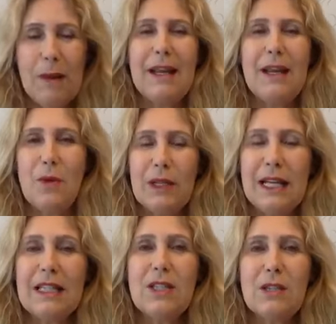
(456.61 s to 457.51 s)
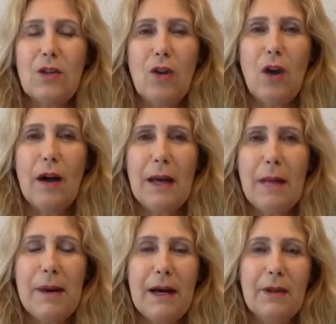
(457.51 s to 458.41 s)
but anyway, let's talk
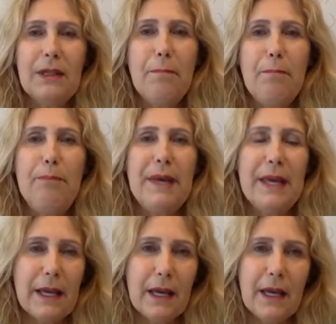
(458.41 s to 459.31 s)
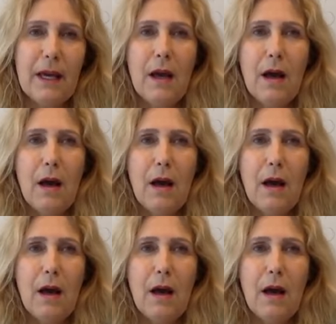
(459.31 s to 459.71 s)
about the big